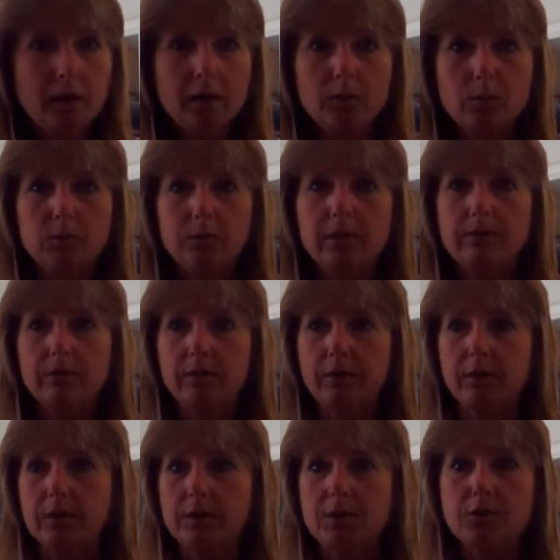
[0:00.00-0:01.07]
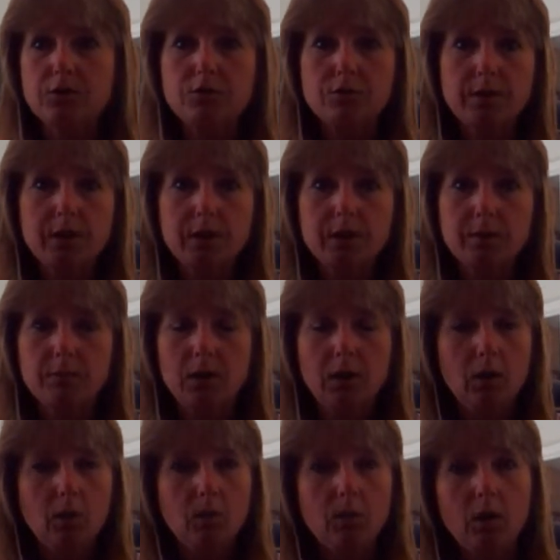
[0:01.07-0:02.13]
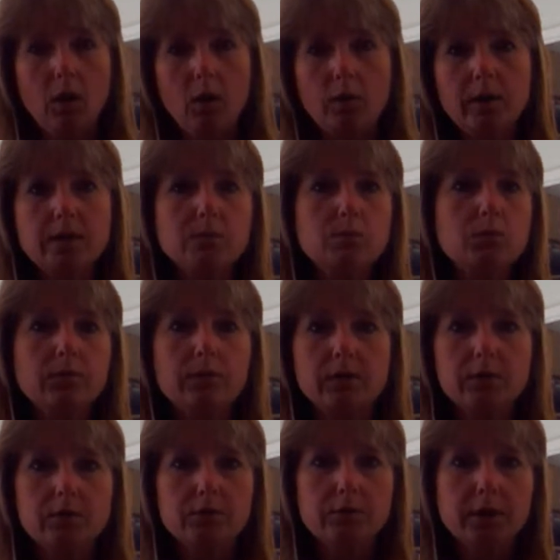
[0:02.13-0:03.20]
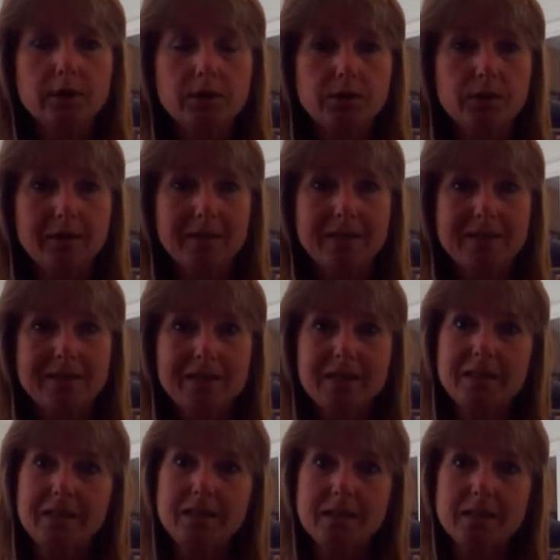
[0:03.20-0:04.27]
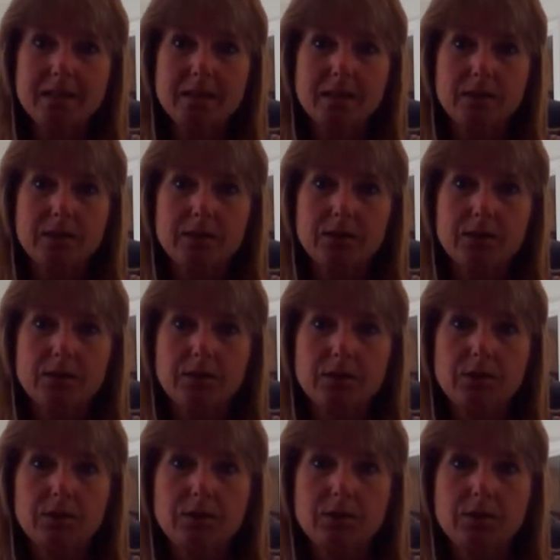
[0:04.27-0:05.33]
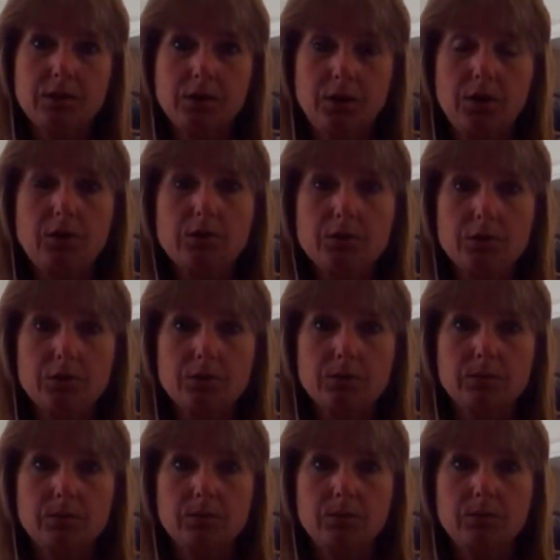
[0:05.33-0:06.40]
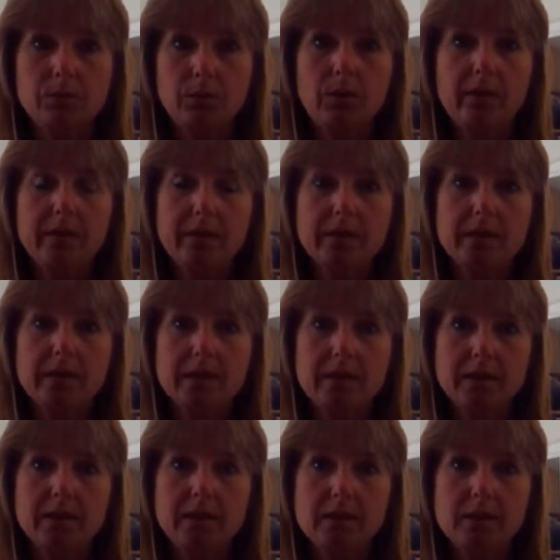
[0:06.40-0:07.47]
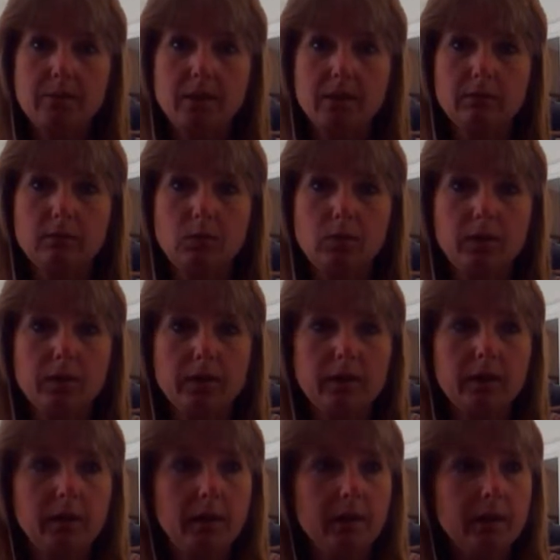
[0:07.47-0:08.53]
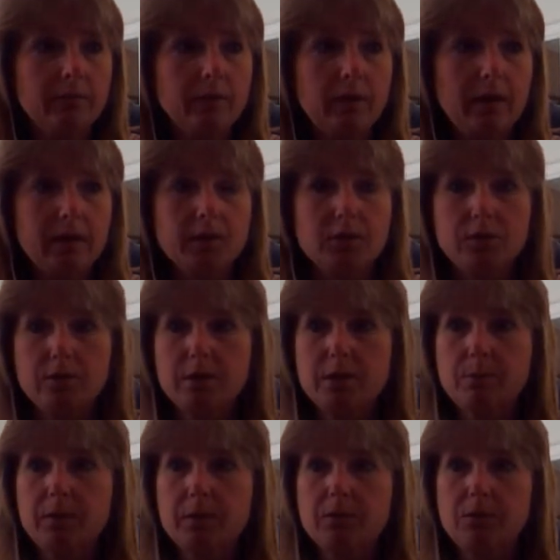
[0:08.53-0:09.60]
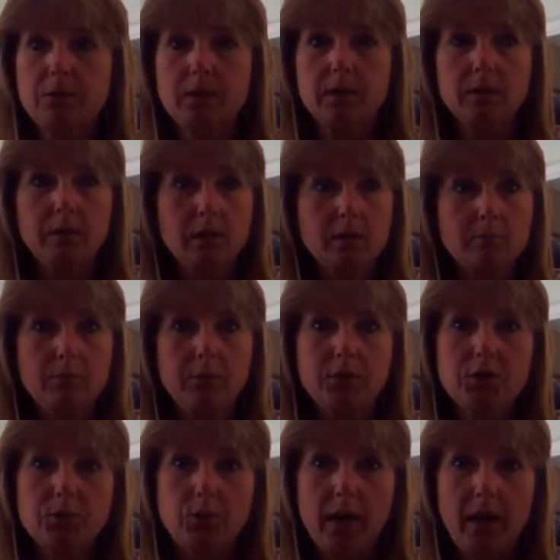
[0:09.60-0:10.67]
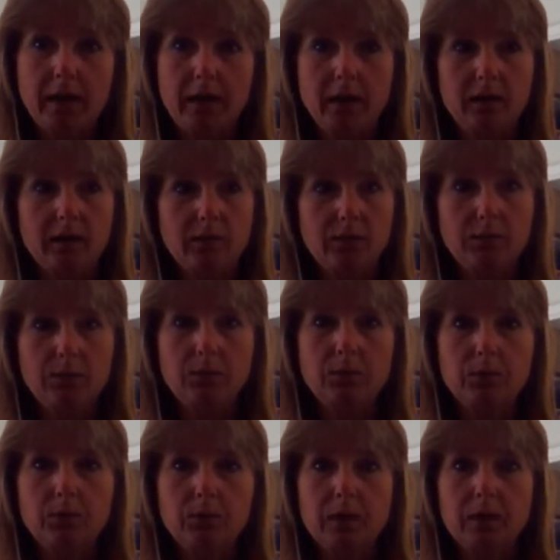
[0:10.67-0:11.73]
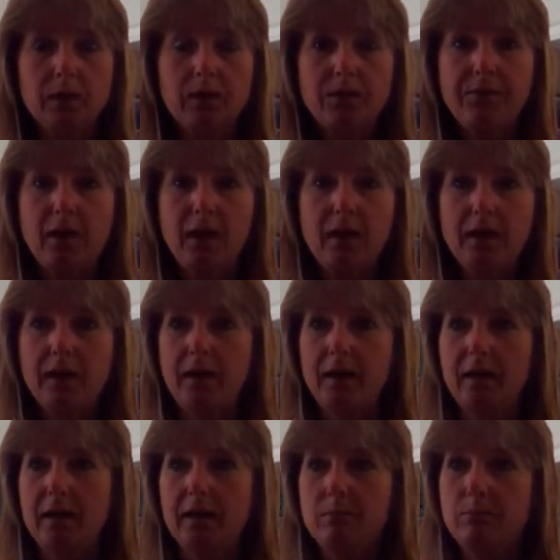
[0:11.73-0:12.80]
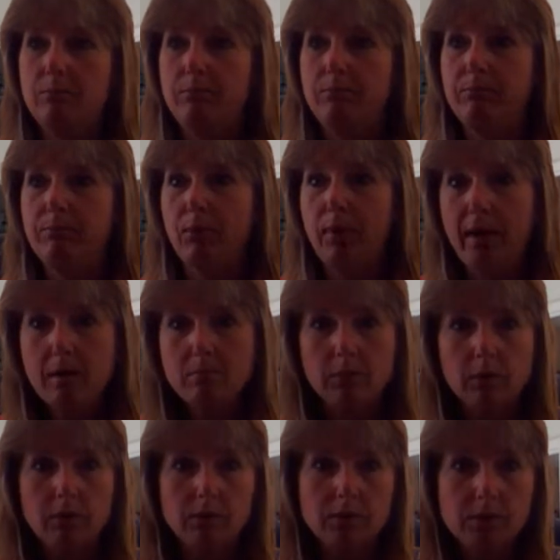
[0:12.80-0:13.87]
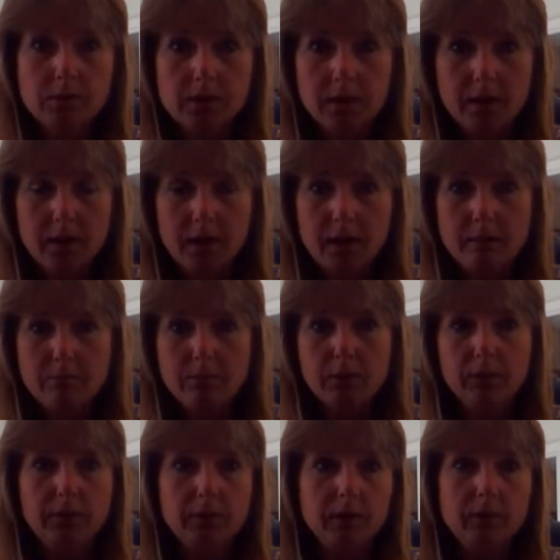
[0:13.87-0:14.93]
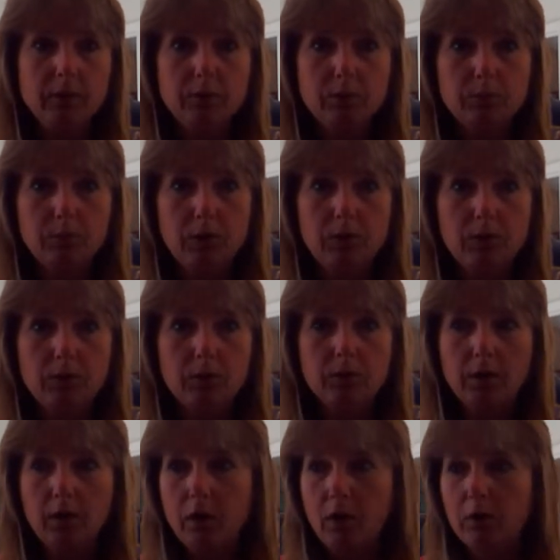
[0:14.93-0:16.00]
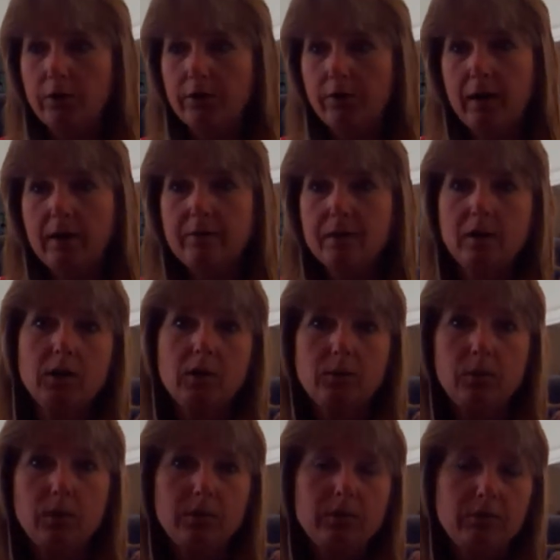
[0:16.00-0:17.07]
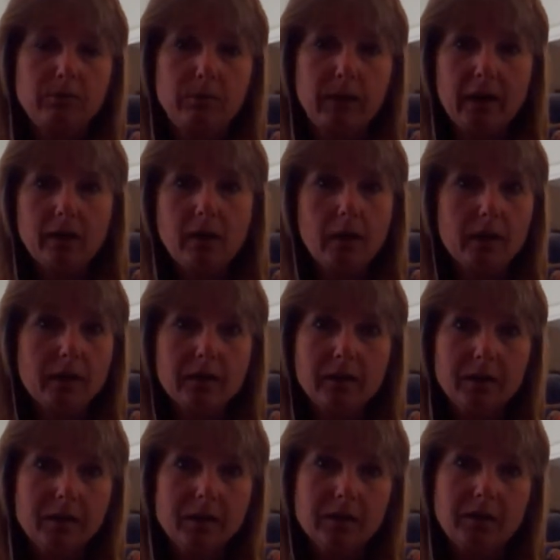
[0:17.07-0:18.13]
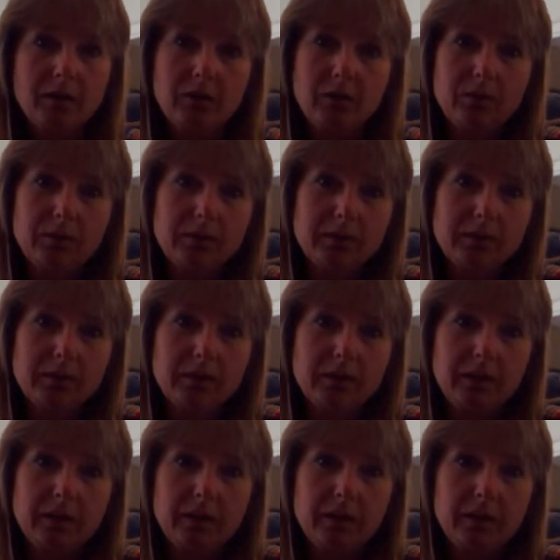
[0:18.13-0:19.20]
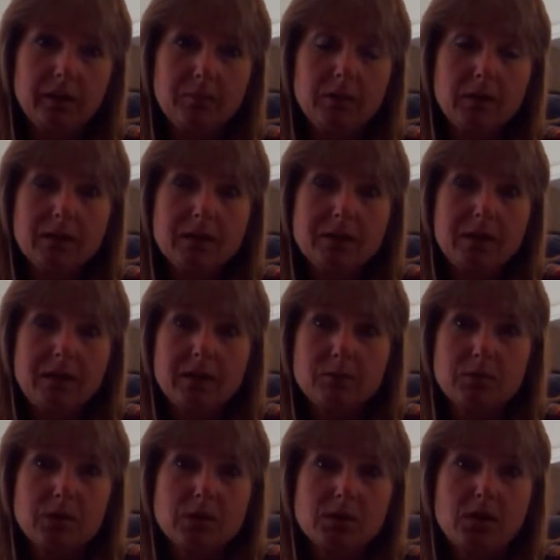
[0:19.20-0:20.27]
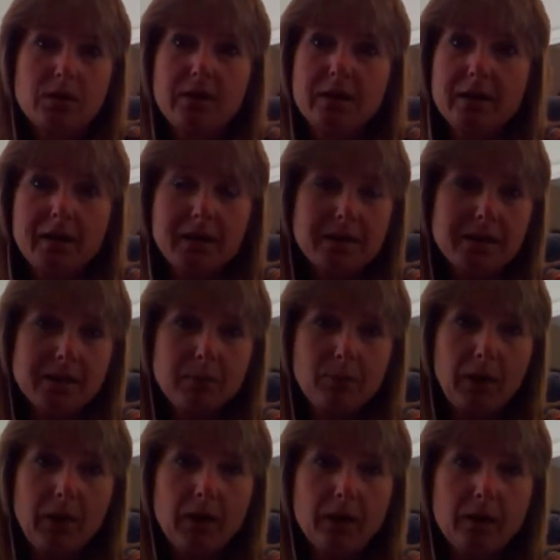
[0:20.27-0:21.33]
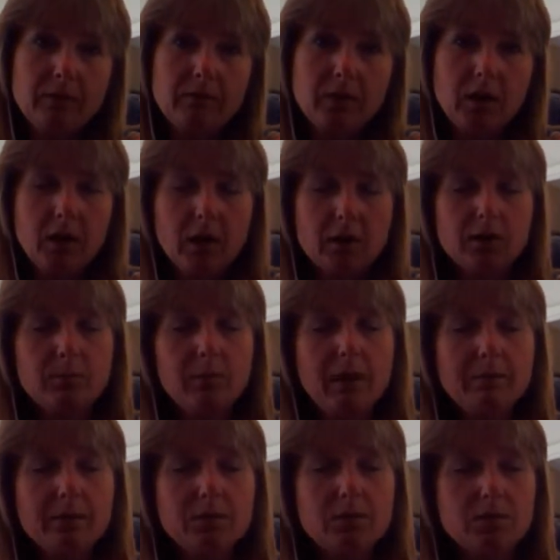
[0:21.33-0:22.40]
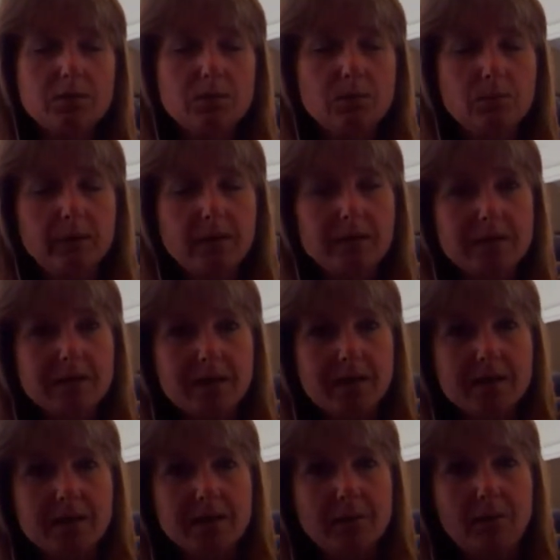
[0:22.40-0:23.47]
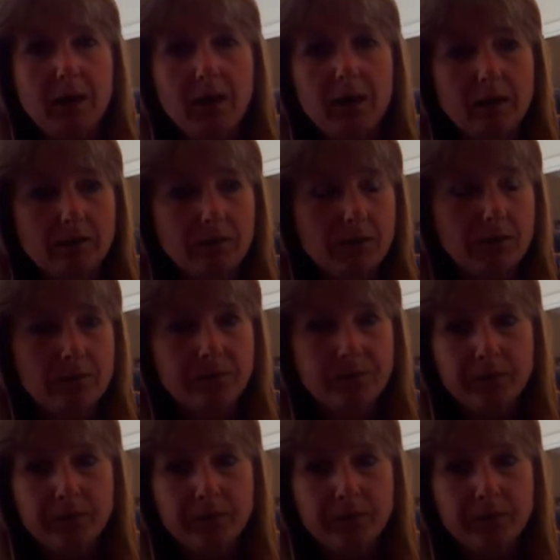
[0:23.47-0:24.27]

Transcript: A river, a stream, will always move in the direction that it's the easiest to go to, the one that takes the least amount of work. If you had a choice between bushwhacking through thigh-high brambles and building a new road, or driving on a road you've been on, a million times that's already nicely paved, you'd probably choose the one that's nicely paved.